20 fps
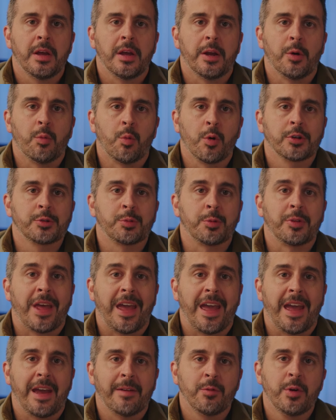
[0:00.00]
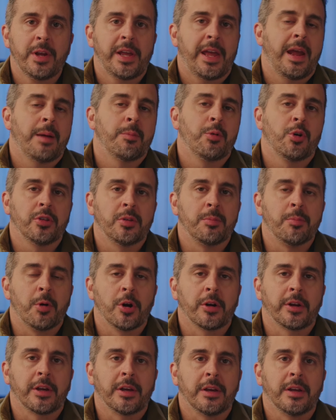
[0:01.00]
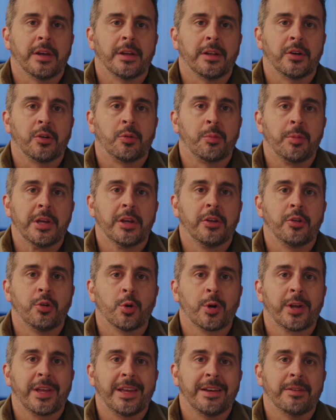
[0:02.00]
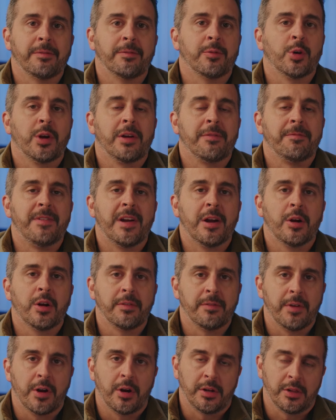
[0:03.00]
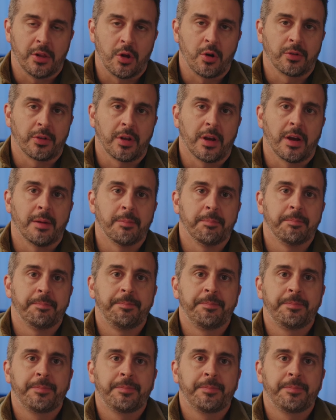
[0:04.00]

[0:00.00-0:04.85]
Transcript: It works with every camera on the market and it'll be in your kit for a very, very long time.